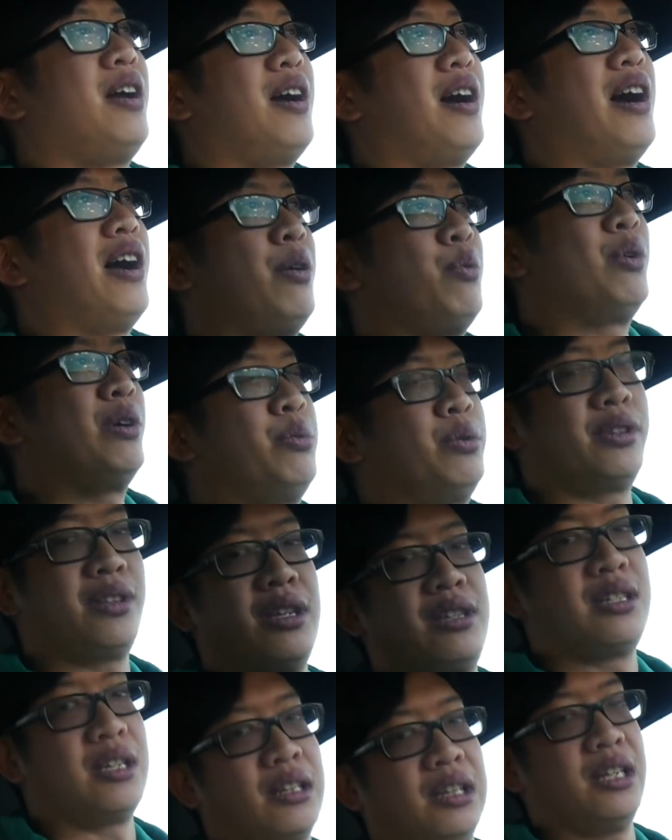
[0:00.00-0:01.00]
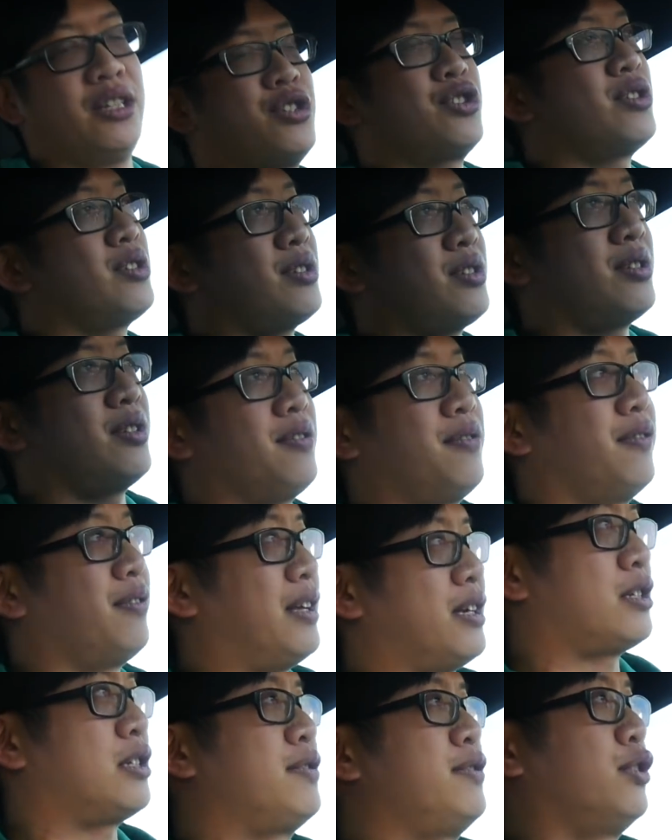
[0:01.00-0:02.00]
I went with the delicious
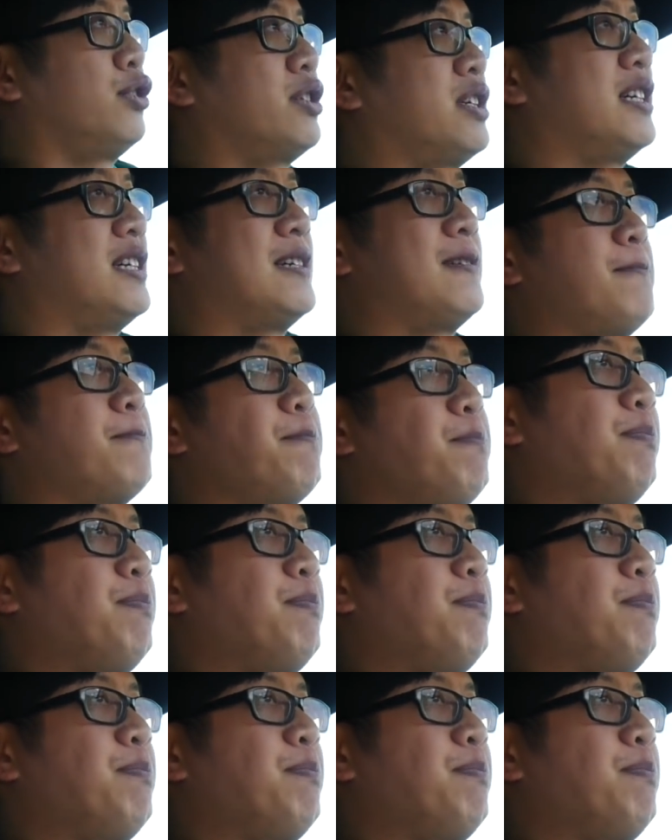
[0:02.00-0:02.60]
flex fuel kit.